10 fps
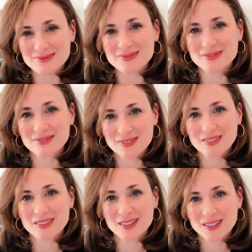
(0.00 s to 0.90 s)

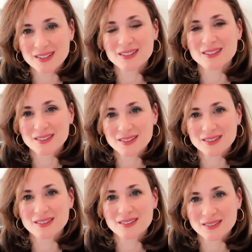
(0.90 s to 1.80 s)

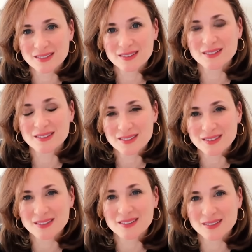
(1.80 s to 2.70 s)

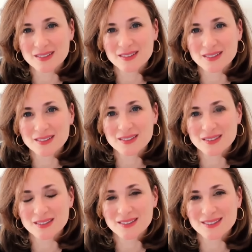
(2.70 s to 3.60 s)

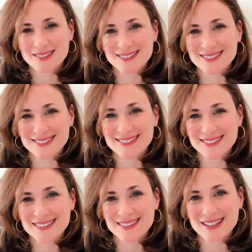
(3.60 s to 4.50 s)

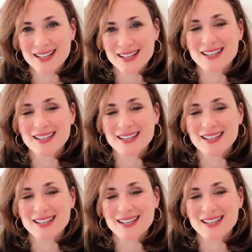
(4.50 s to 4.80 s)
The person shown says nothing.